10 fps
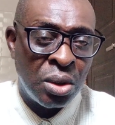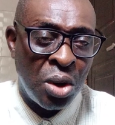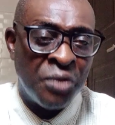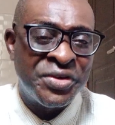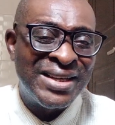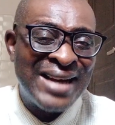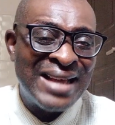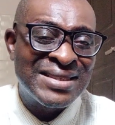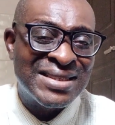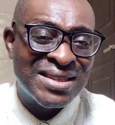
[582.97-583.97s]
of the
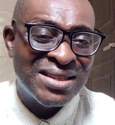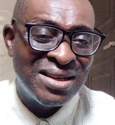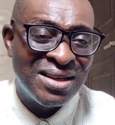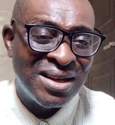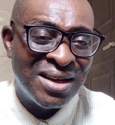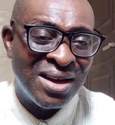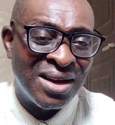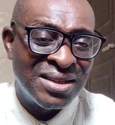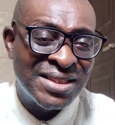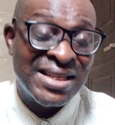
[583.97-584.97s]
9th
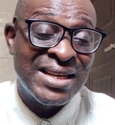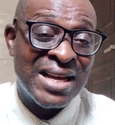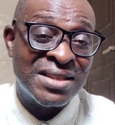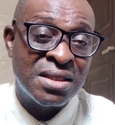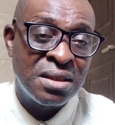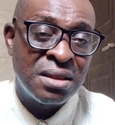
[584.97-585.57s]
Senate,